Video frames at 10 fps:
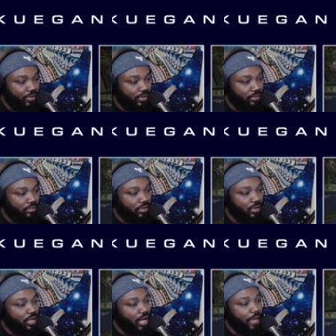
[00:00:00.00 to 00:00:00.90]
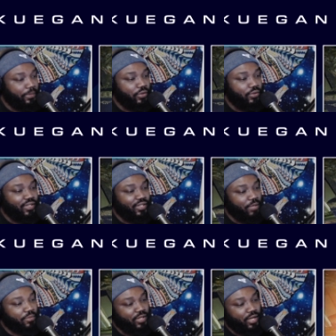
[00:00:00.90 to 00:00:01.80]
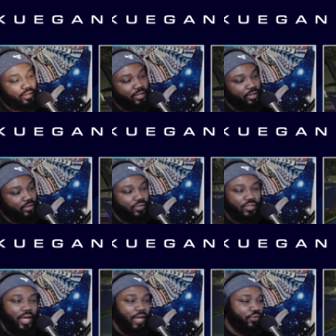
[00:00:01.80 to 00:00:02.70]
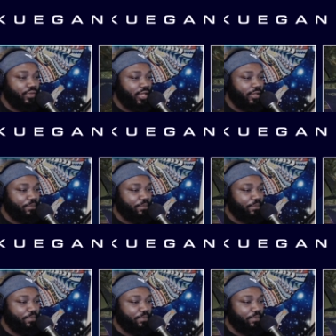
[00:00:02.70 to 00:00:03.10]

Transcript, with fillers: go. I'm doing the same exact thing. So I don't think